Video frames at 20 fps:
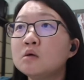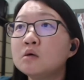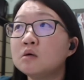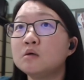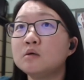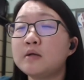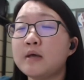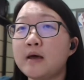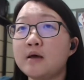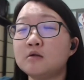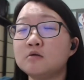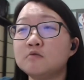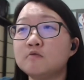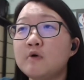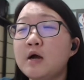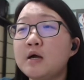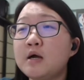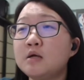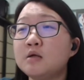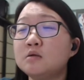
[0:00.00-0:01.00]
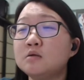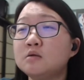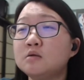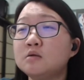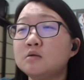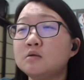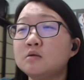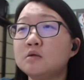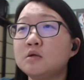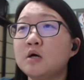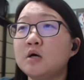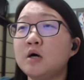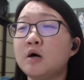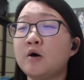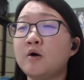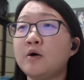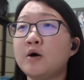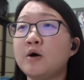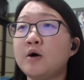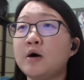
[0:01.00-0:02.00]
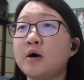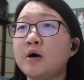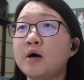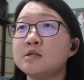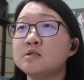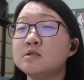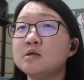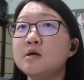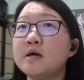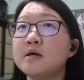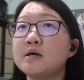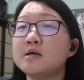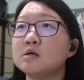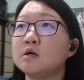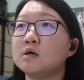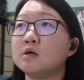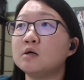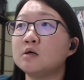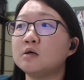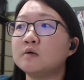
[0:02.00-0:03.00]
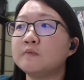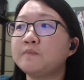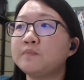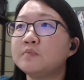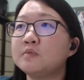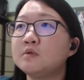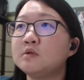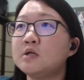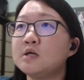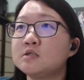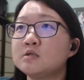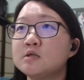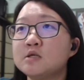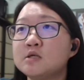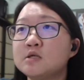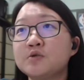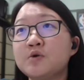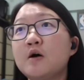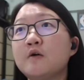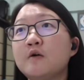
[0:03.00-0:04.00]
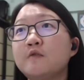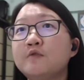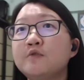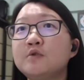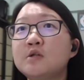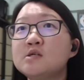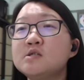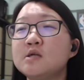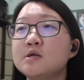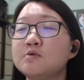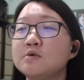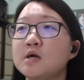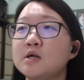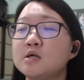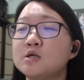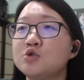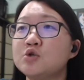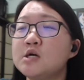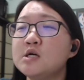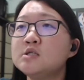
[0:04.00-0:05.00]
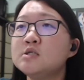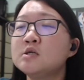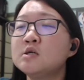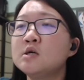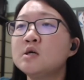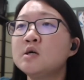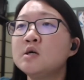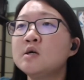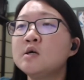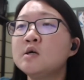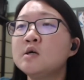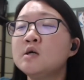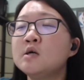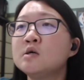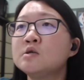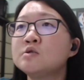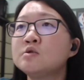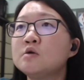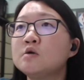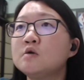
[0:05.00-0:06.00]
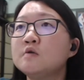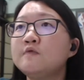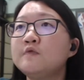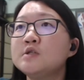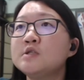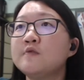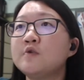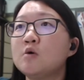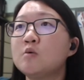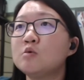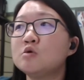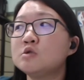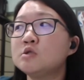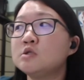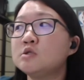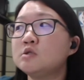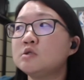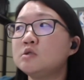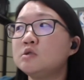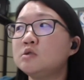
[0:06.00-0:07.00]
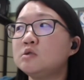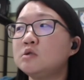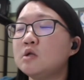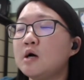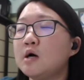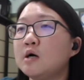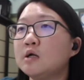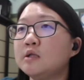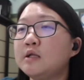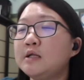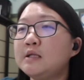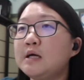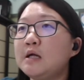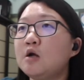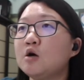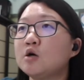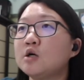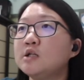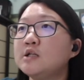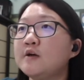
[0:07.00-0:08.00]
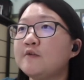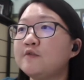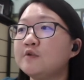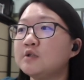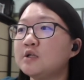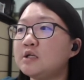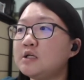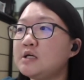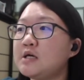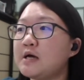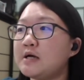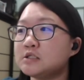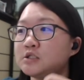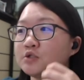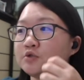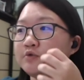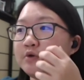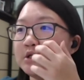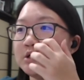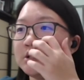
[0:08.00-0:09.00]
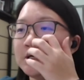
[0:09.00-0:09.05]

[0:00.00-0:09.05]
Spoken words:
can write our answer as there's quite a few things that you can address. So first and foremost, data logger definitely has greater